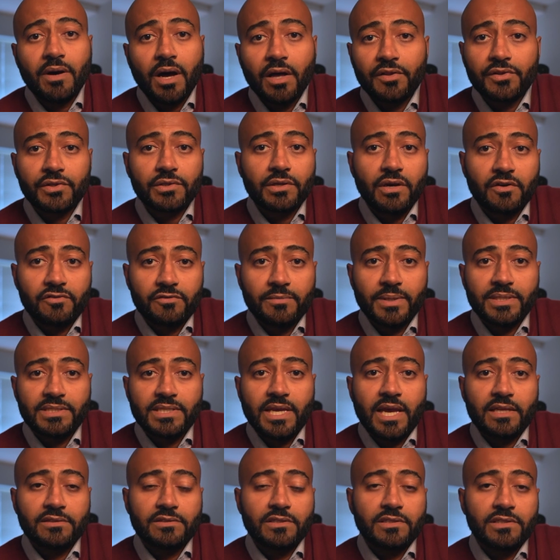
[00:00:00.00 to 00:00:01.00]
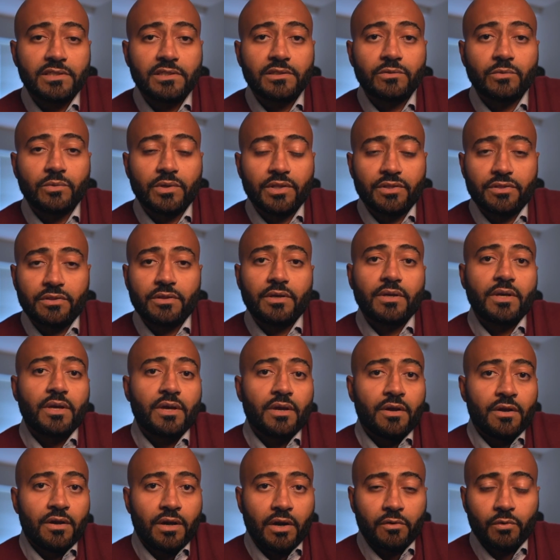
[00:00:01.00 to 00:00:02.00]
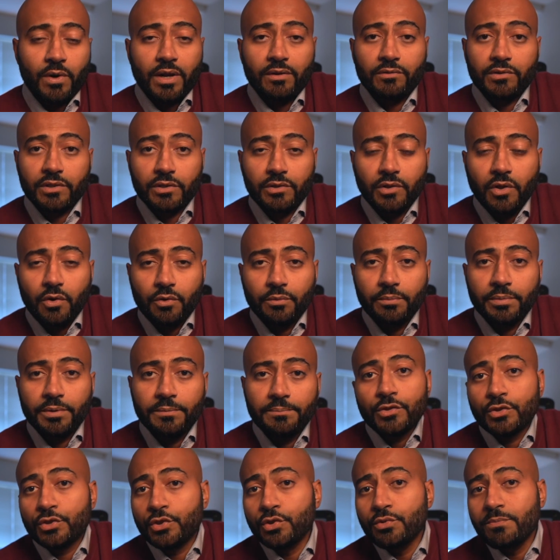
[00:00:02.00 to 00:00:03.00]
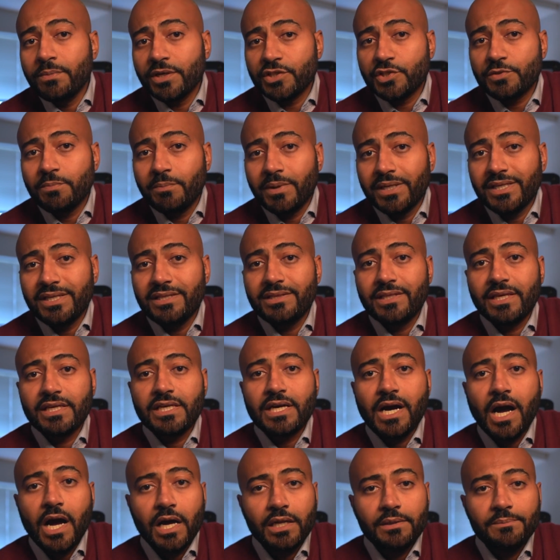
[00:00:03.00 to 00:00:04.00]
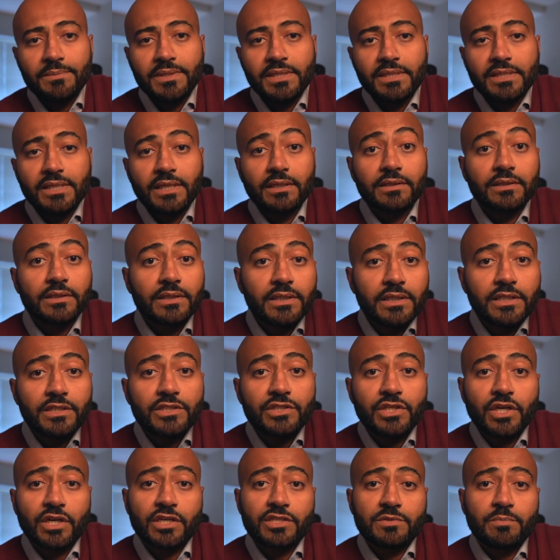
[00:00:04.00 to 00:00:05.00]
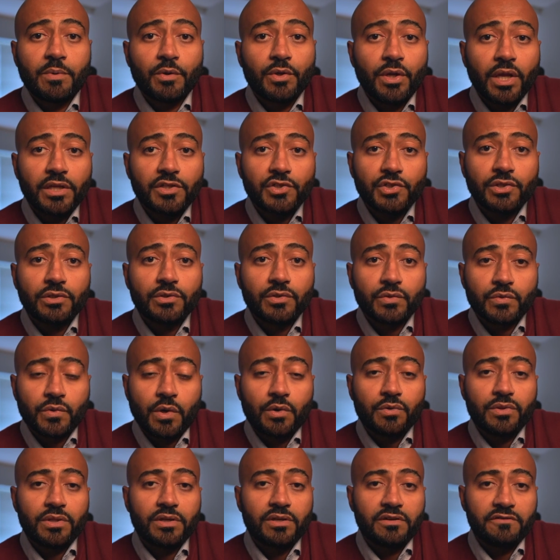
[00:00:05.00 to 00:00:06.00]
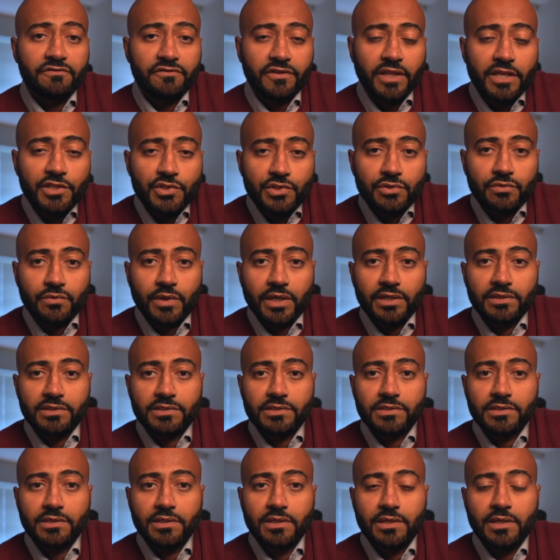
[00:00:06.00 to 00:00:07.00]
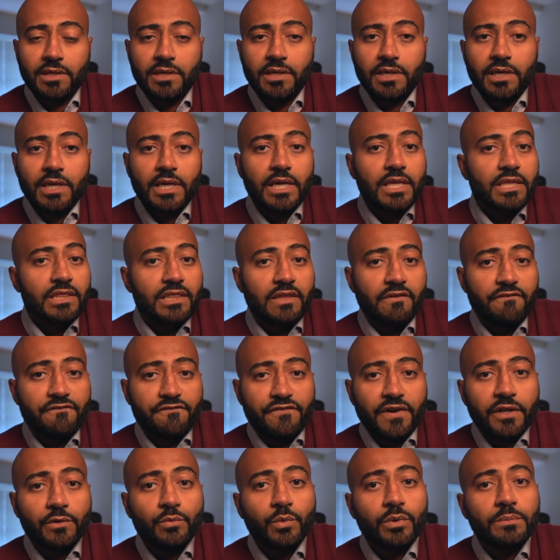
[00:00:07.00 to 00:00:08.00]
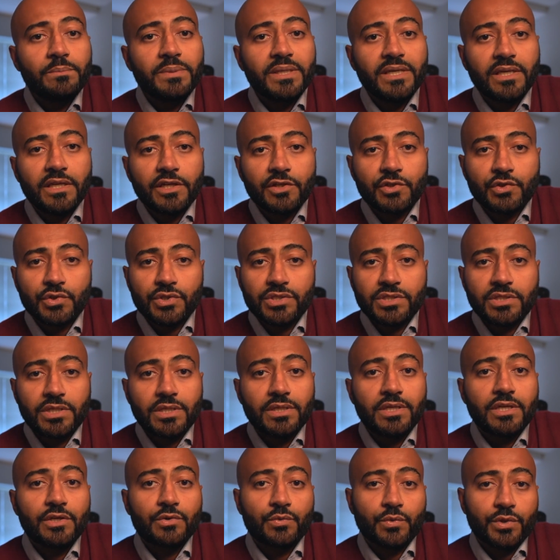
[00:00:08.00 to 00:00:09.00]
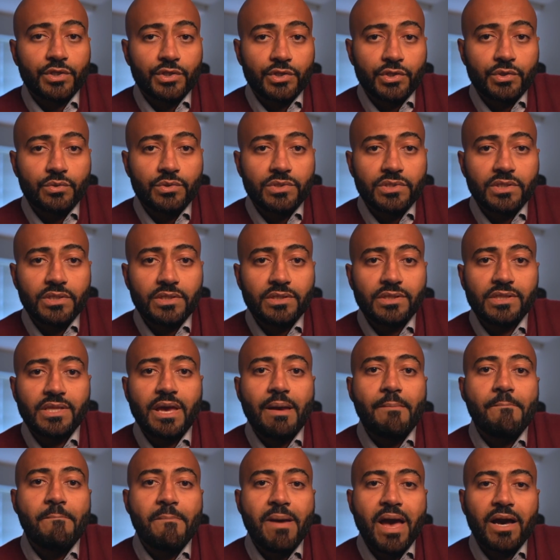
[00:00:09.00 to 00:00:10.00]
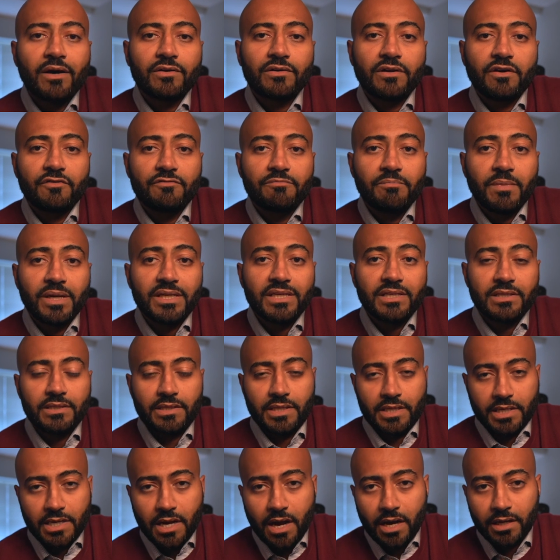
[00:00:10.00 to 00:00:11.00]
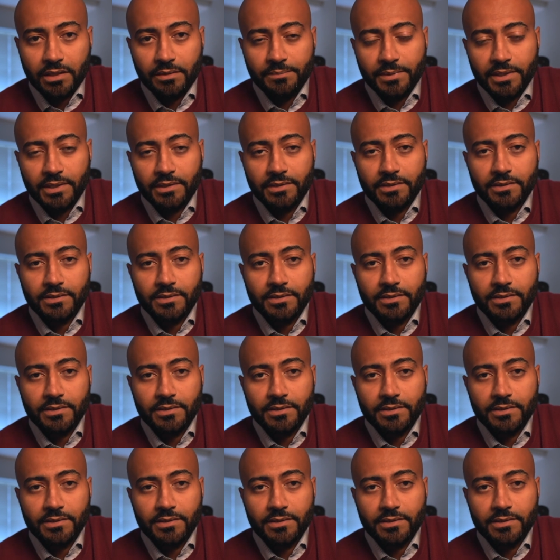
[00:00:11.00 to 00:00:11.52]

other governments had to deal with around the globe. Too much money in the economy can lead to exponential growth in inflation rates. The Fed would be interested in reducing the amount of money in the economy.